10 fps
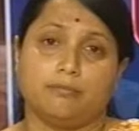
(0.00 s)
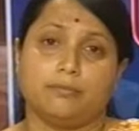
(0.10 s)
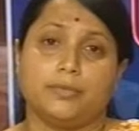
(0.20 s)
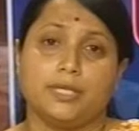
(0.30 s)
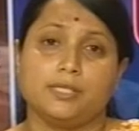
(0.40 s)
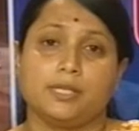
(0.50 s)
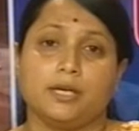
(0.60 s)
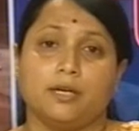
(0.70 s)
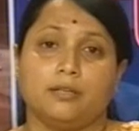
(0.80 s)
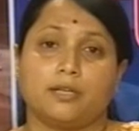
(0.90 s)
is
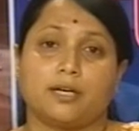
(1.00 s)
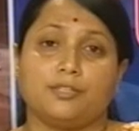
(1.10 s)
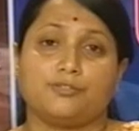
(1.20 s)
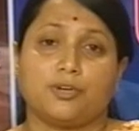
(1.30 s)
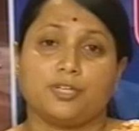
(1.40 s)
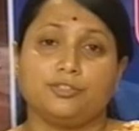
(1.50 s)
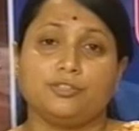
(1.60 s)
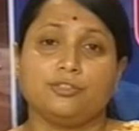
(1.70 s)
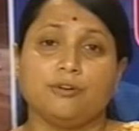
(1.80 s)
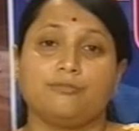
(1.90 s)
the
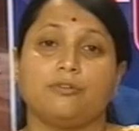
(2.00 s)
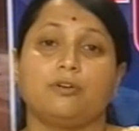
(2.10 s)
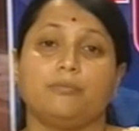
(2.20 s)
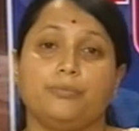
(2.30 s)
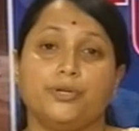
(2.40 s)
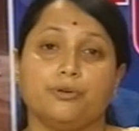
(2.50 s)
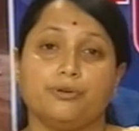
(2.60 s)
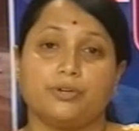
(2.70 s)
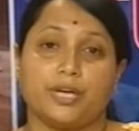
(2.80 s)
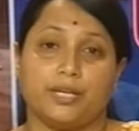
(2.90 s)
construction of
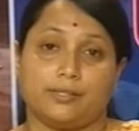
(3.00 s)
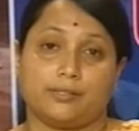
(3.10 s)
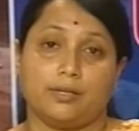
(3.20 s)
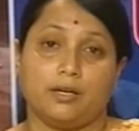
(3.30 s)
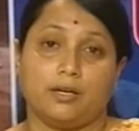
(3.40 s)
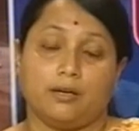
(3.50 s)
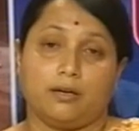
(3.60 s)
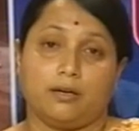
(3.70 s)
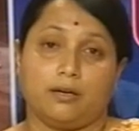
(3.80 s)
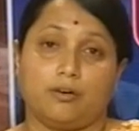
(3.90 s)
pure race,
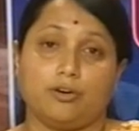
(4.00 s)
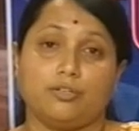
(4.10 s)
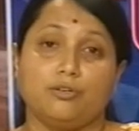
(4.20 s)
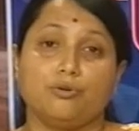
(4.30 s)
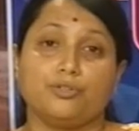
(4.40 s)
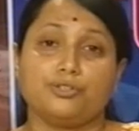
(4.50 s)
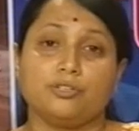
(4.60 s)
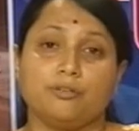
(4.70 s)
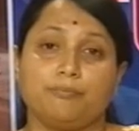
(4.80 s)
or the notion of